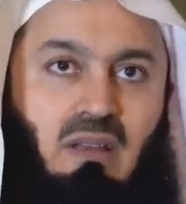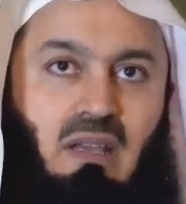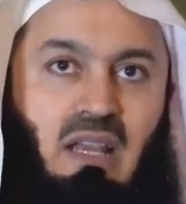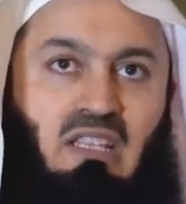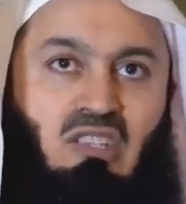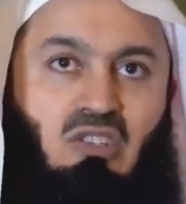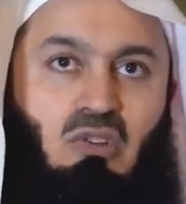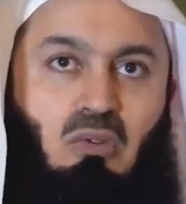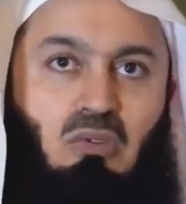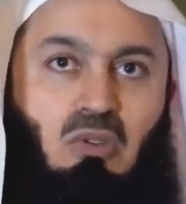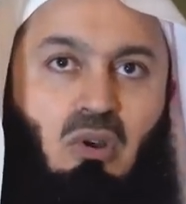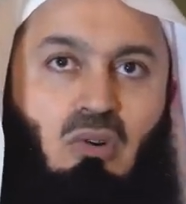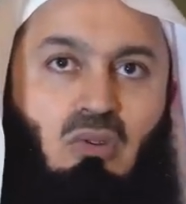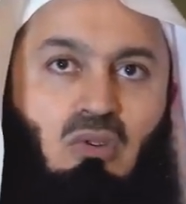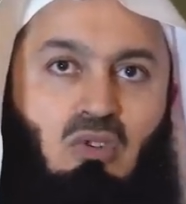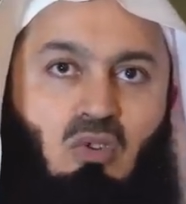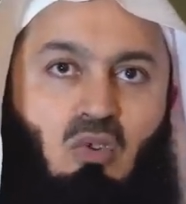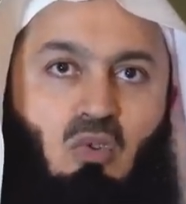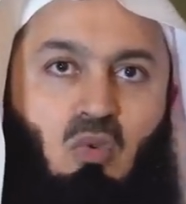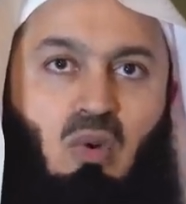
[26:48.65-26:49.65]
And so
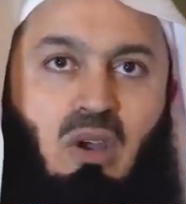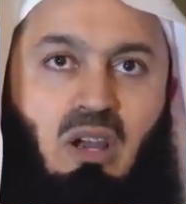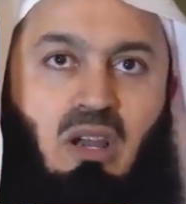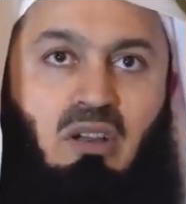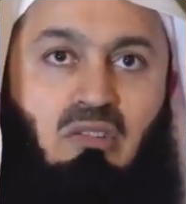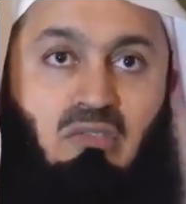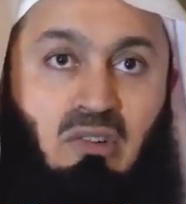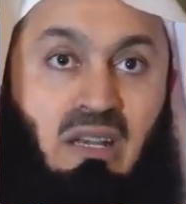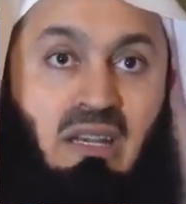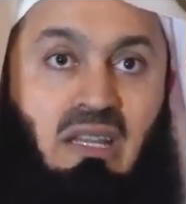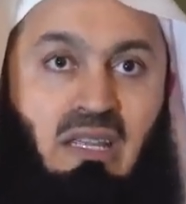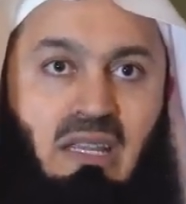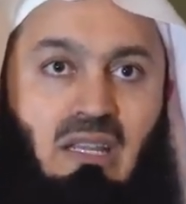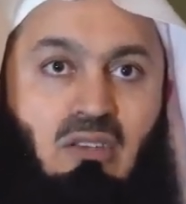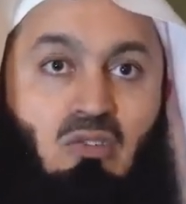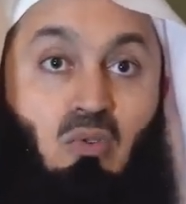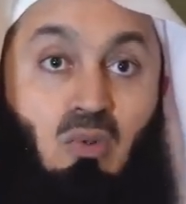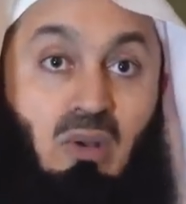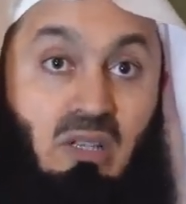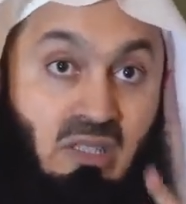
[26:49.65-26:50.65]
those who were running
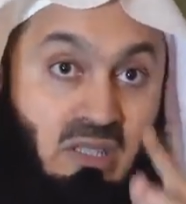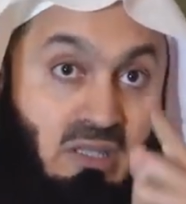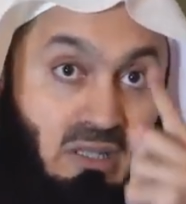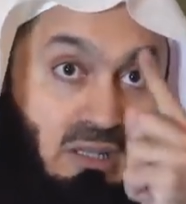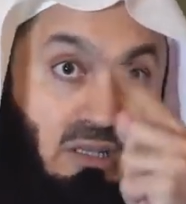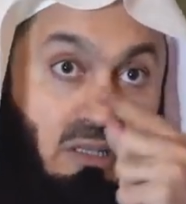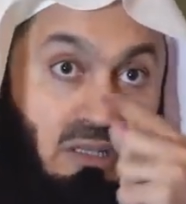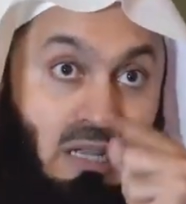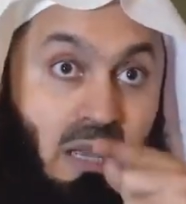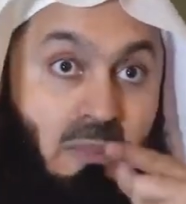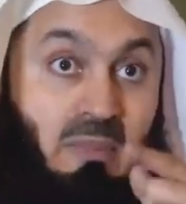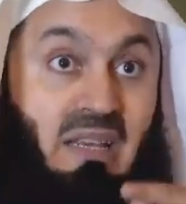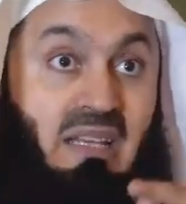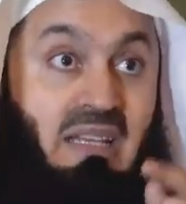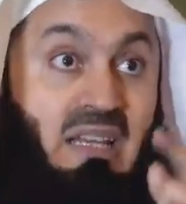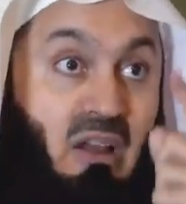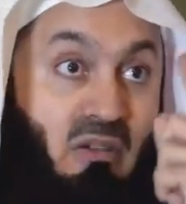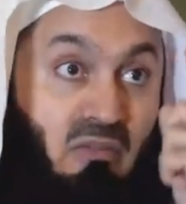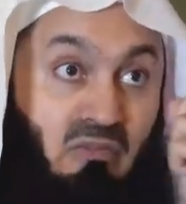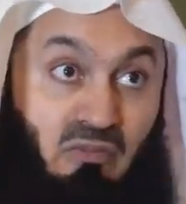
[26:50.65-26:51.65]
it, who are still
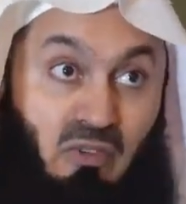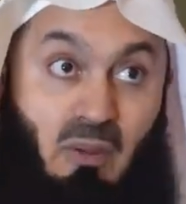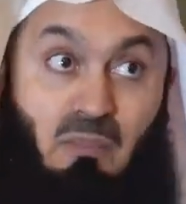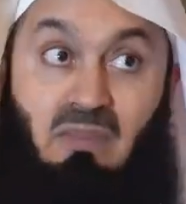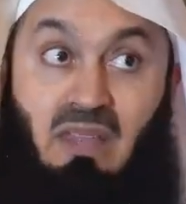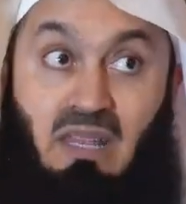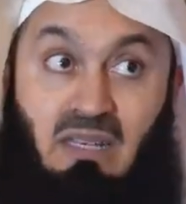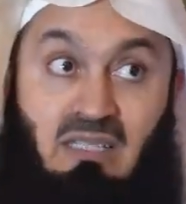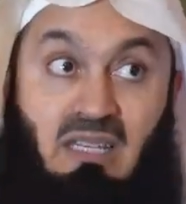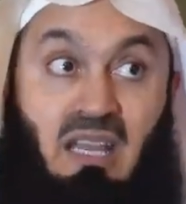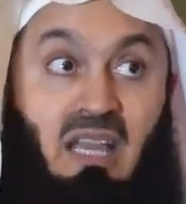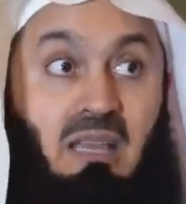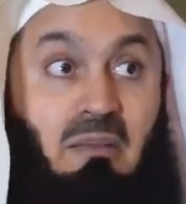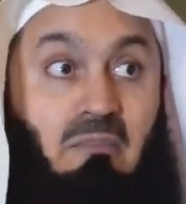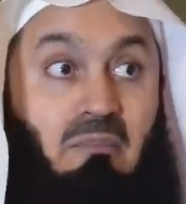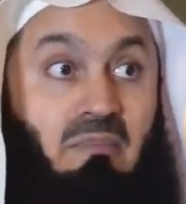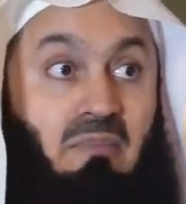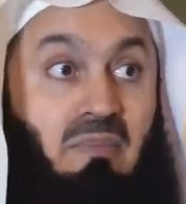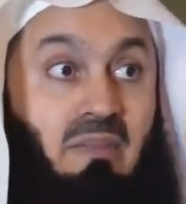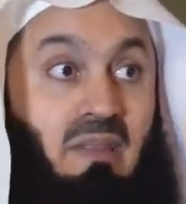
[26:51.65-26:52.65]
coming down from that
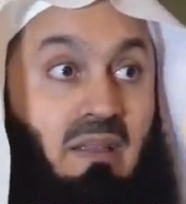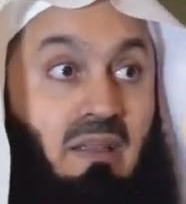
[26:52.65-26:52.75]
time,